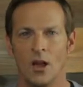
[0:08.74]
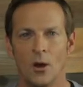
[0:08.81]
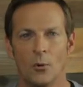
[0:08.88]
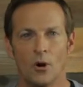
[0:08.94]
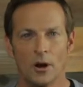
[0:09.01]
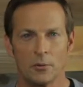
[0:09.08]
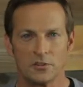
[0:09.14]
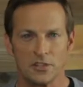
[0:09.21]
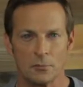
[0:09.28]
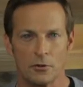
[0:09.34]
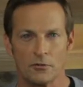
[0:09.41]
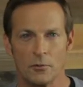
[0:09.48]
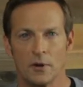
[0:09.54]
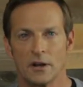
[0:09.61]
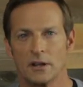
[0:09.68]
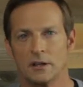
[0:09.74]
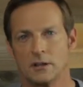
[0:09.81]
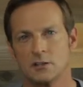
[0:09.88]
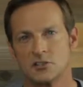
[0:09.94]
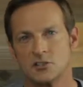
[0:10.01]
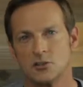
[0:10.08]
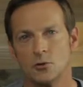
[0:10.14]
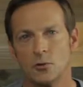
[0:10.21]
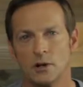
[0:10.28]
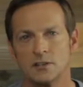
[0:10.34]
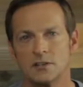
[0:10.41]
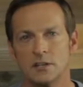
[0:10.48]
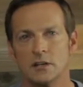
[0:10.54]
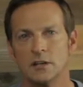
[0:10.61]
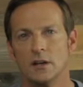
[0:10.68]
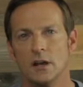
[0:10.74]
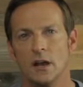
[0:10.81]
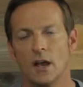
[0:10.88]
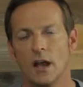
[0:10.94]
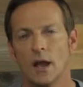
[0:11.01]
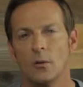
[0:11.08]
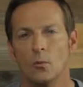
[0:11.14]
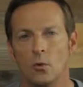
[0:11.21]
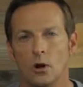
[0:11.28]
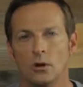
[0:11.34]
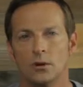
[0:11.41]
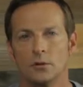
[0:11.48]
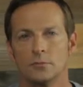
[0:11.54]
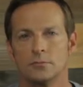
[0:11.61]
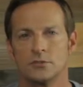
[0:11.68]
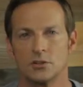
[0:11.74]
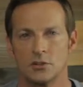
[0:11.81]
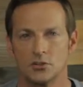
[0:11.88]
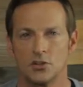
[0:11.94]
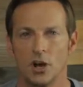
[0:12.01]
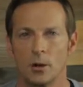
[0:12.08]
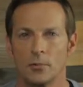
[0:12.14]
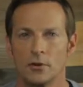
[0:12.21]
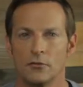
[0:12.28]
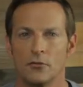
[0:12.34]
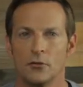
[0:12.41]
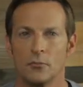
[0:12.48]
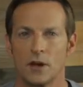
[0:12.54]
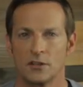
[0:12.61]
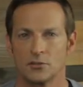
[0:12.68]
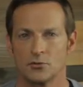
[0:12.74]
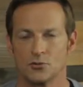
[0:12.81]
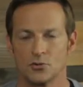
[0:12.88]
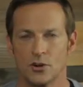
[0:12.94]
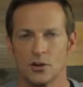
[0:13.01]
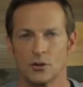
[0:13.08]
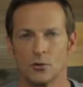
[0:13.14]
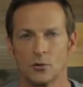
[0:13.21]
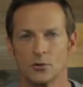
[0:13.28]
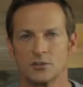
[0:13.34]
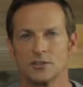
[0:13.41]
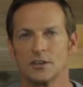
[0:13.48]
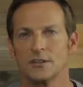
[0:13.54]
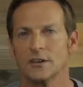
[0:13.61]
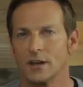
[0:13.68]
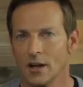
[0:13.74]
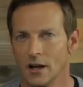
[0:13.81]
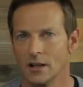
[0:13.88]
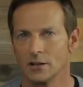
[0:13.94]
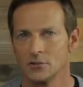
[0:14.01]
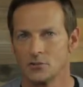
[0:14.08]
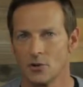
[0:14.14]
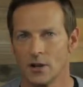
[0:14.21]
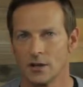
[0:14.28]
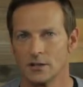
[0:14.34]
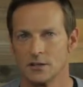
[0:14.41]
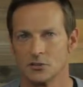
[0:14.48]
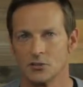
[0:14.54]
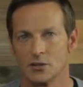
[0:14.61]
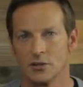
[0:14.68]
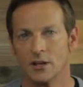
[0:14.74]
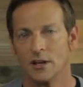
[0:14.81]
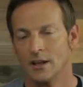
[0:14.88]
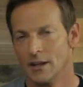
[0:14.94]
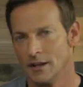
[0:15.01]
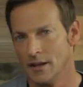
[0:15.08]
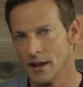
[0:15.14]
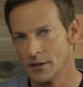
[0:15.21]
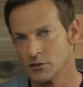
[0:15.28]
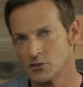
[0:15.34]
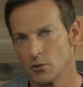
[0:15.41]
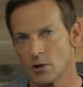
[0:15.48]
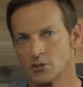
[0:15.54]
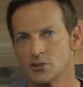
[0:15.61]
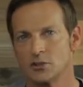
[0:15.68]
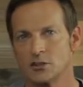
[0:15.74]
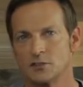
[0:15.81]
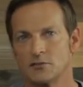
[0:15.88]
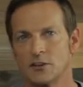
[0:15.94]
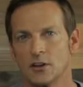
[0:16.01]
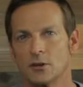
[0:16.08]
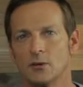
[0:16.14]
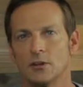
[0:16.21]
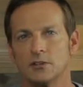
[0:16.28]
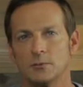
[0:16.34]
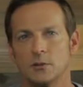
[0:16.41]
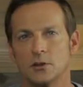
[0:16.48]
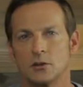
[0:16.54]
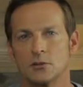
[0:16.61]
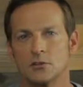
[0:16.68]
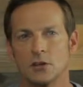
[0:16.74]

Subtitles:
Well, hey, what's up, everybody? It's Stu Wetstein, and welcome to the Job Interview Mastery Training course, the College Grad Edition. Now that you're watching this video, it's because